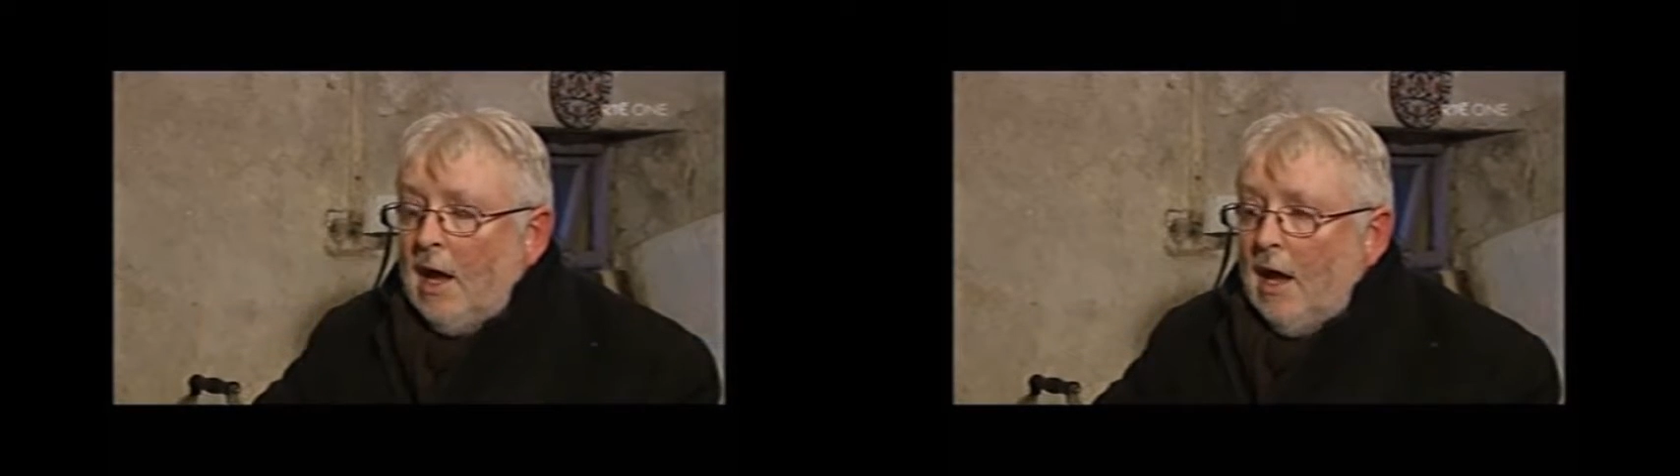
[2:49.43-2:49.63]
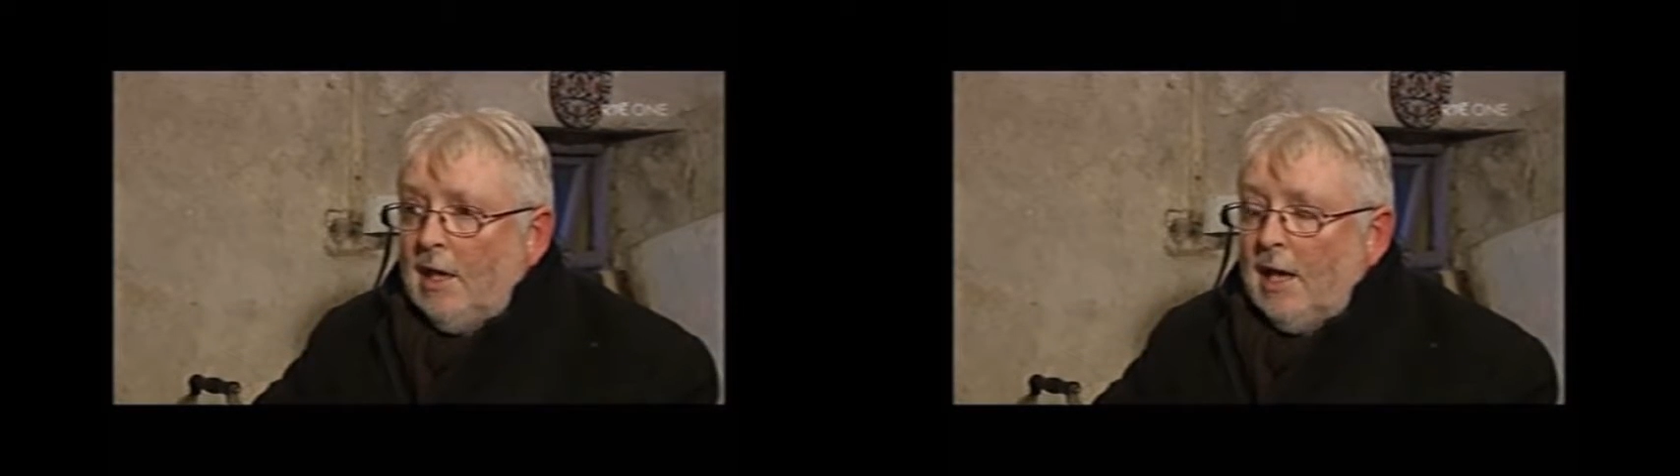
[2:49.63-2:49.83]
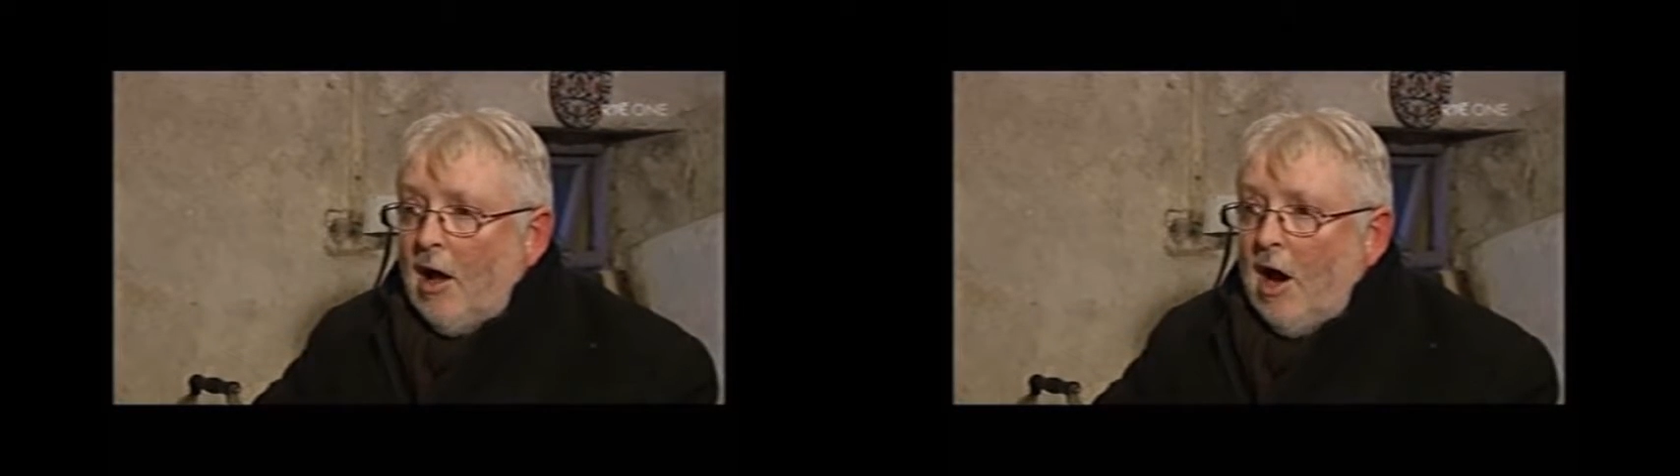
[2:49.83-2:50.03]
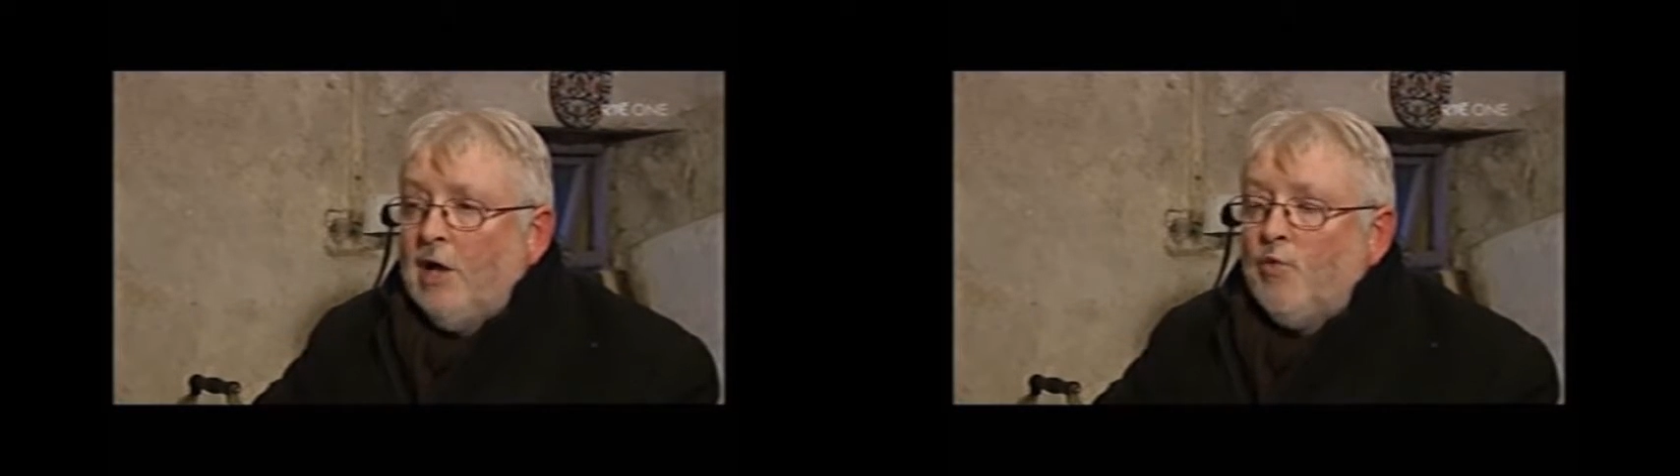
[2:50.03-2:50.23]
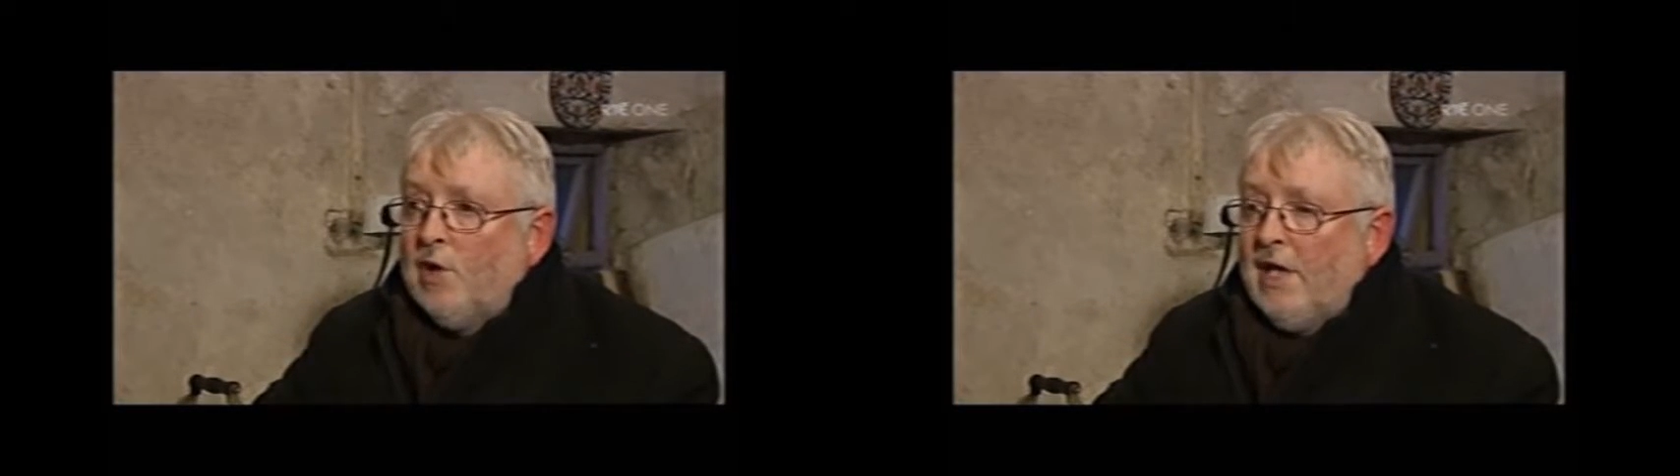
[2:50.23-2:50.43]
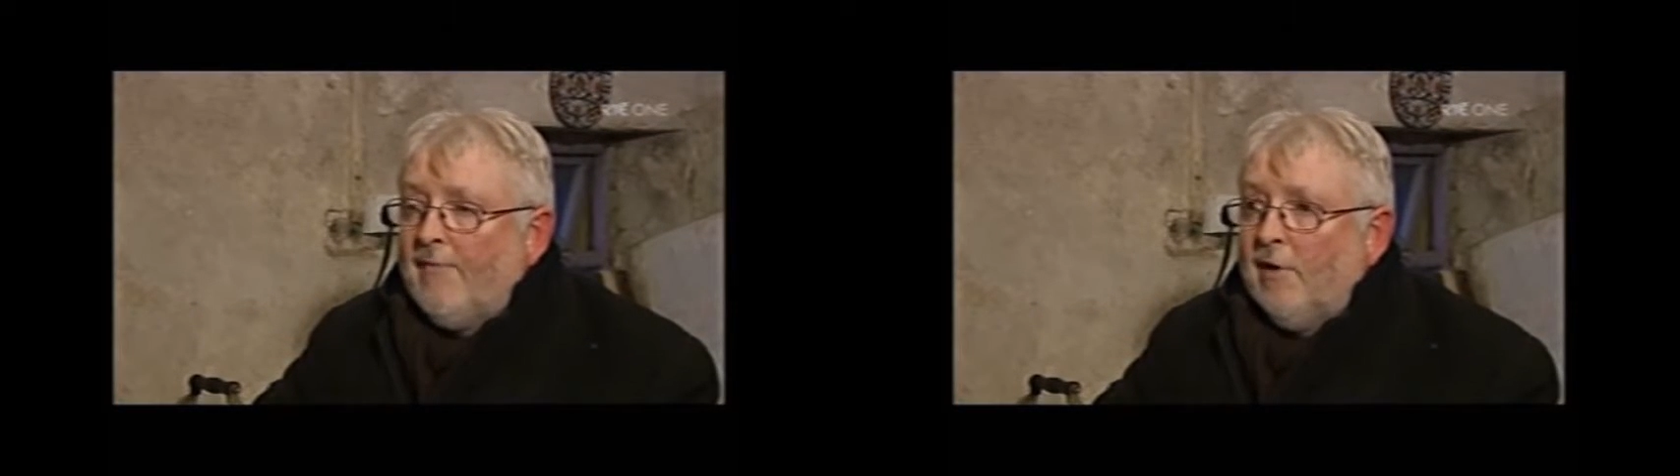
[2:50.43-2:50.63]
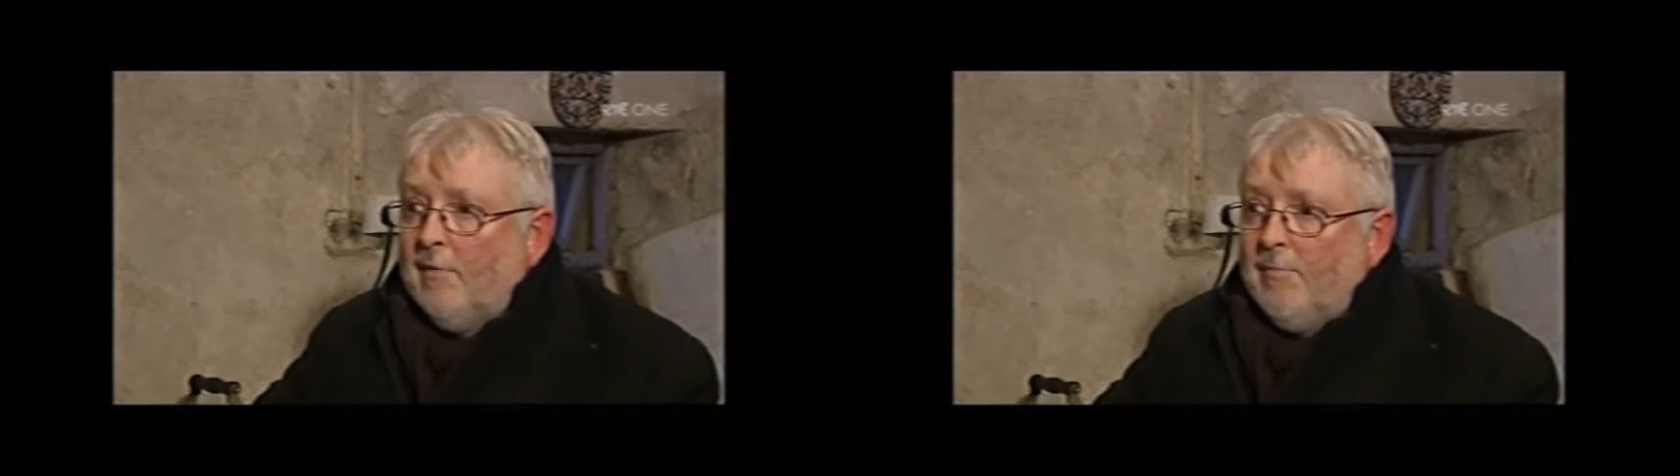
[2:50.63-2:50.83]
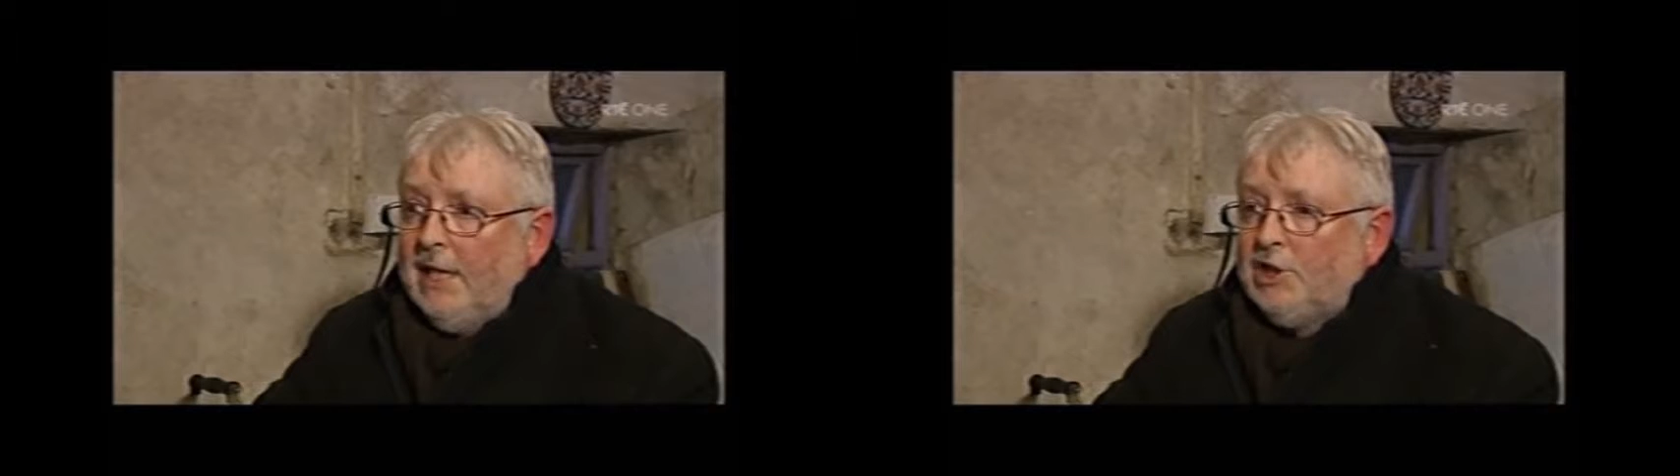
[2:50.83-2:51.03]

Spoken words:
I would never